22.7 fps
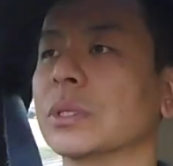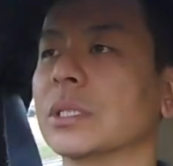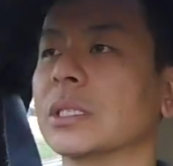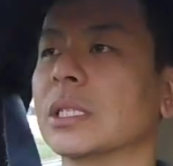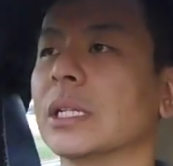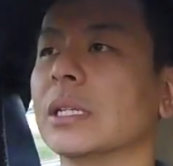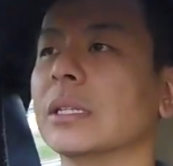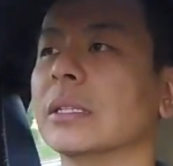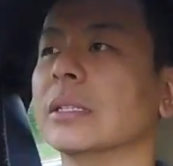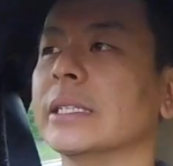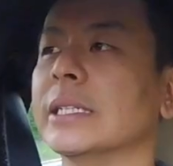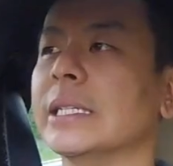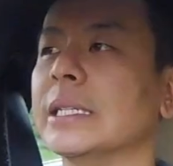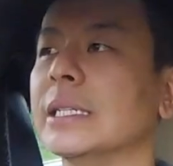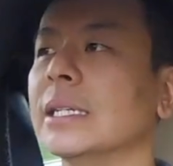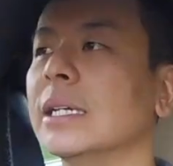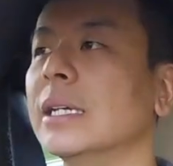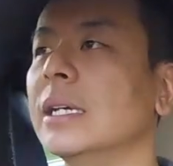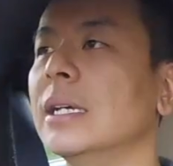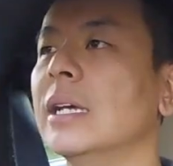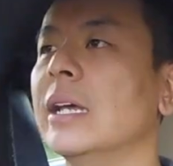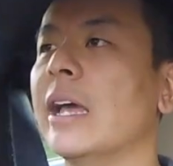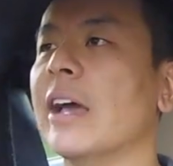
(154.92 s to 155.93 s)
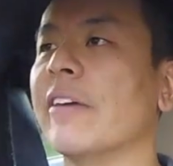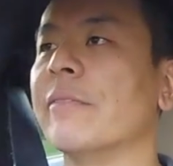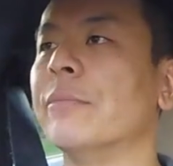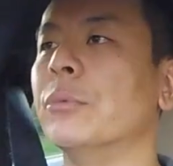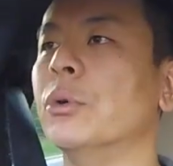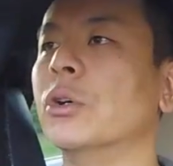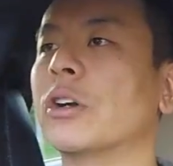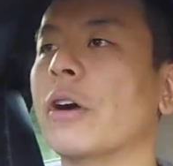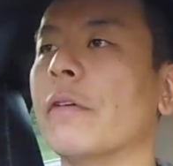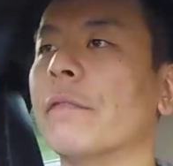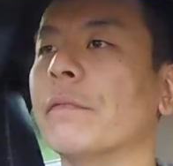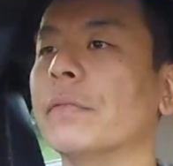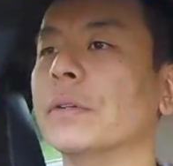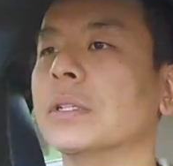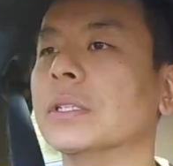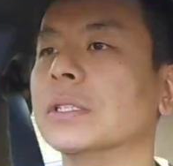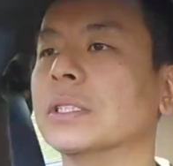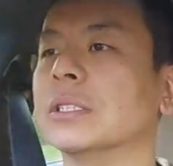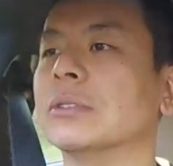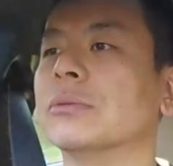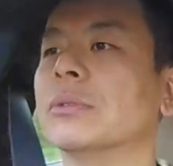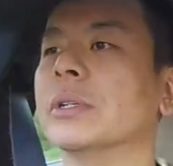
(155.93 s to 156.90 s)
certainly have more
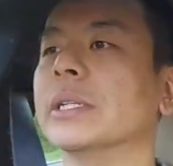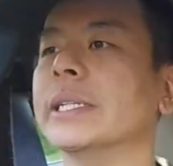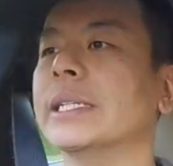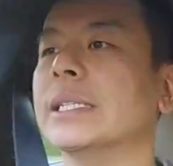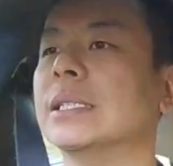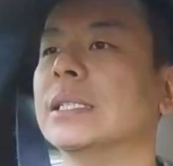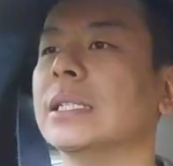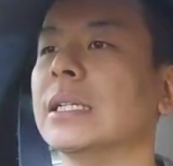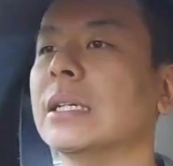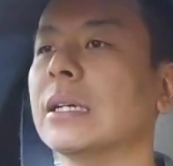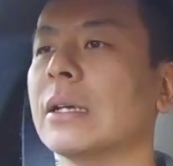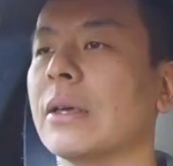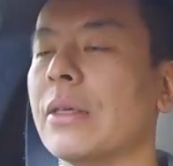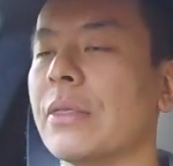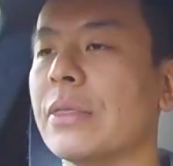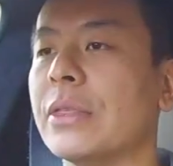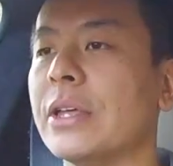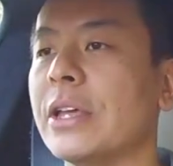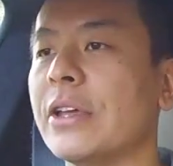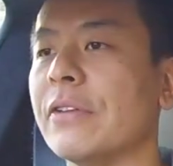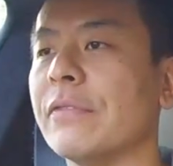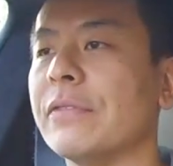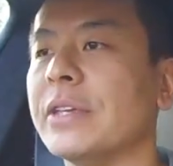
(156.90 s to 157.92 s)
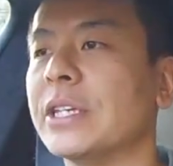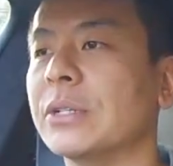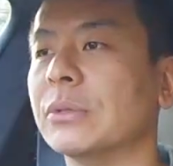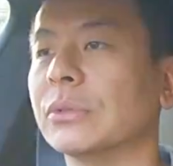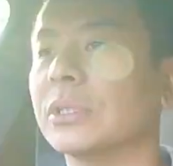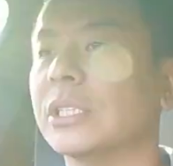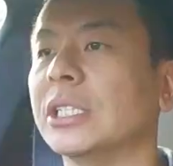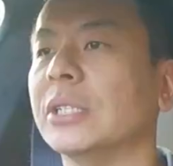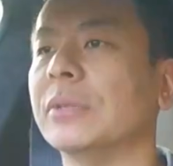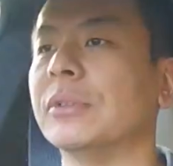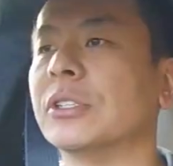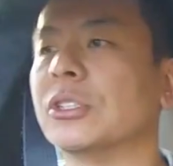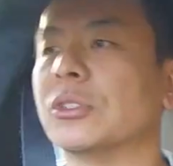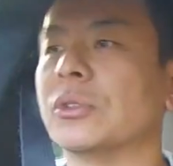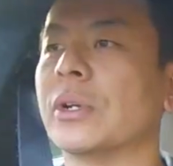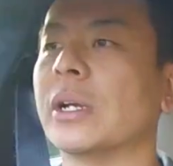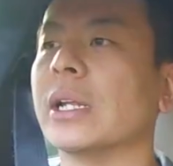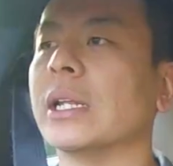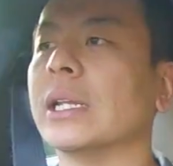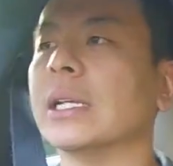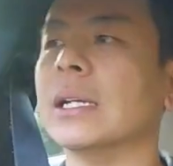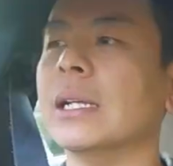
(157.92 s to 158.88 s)
confidence in releasing their vehicles here in
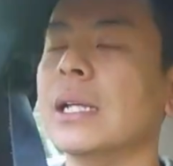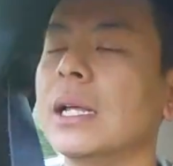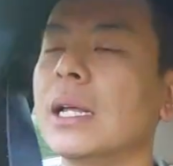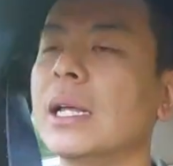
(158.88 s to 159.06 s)
Australia.